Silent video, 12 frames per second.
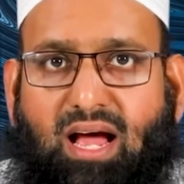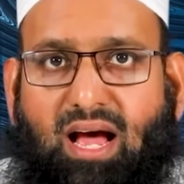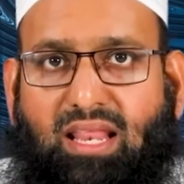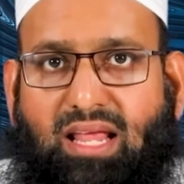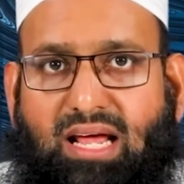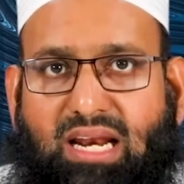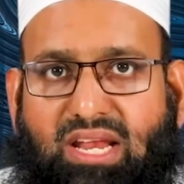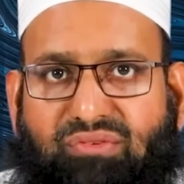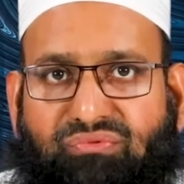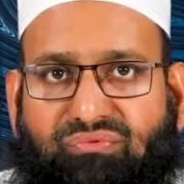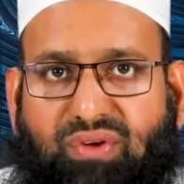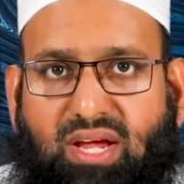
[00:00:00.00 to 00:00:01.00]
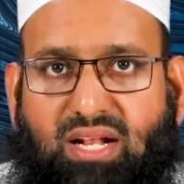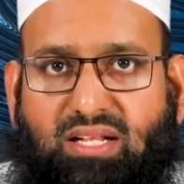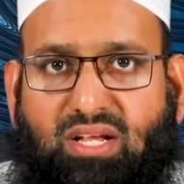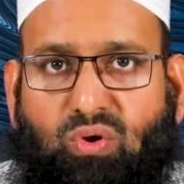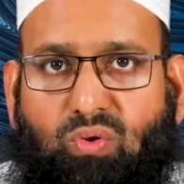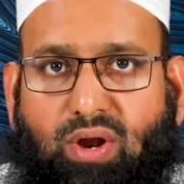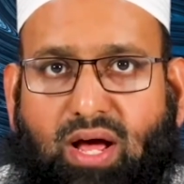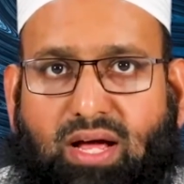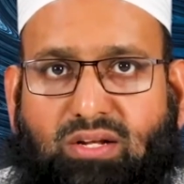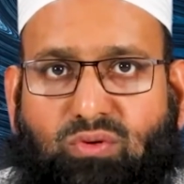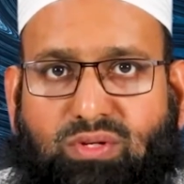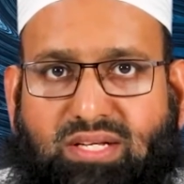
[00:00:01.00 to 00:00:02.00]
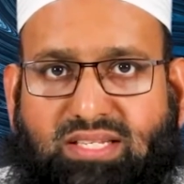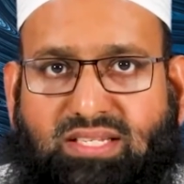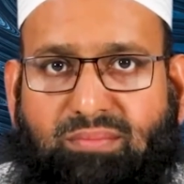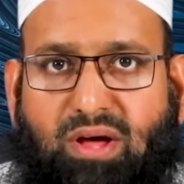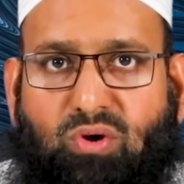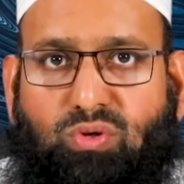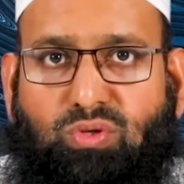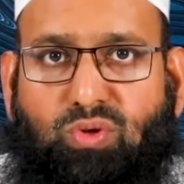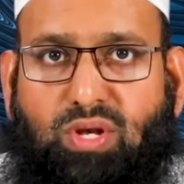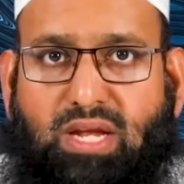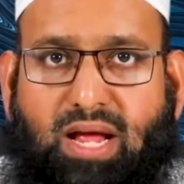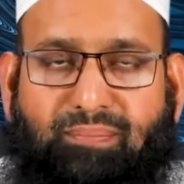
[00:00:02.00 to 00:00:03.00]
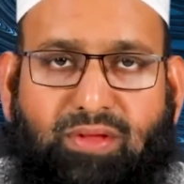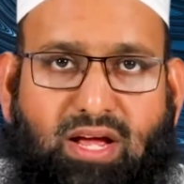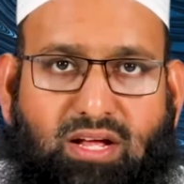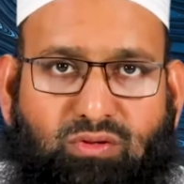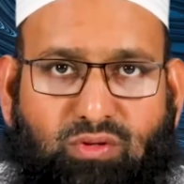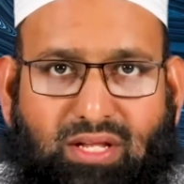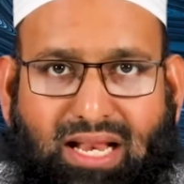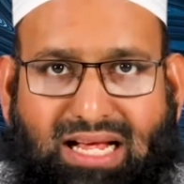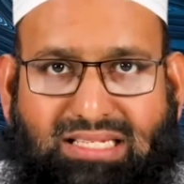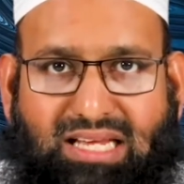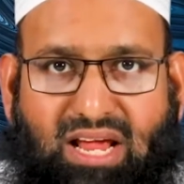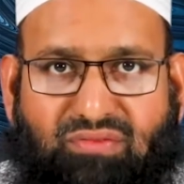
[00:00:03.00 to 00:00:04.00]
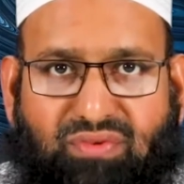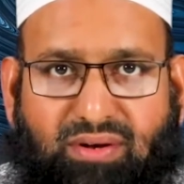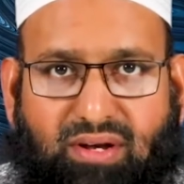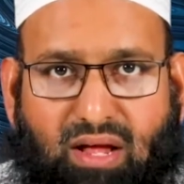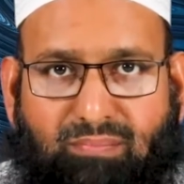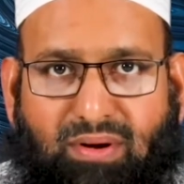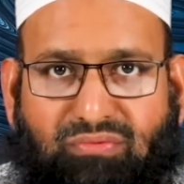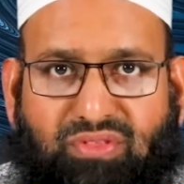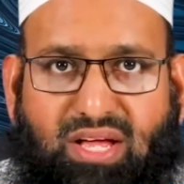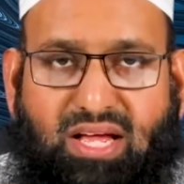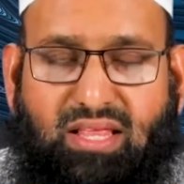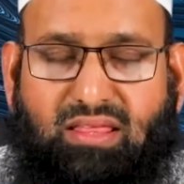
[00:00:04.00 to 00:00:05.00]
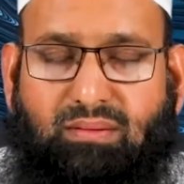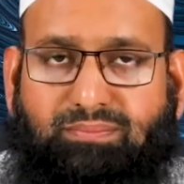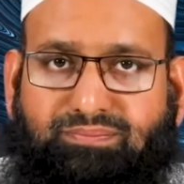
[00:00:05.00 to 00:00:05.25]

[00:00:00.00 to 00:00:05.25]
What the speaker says: Allah revealed the Quran to the Sama'ud Dunya, to the last heaven above the earth,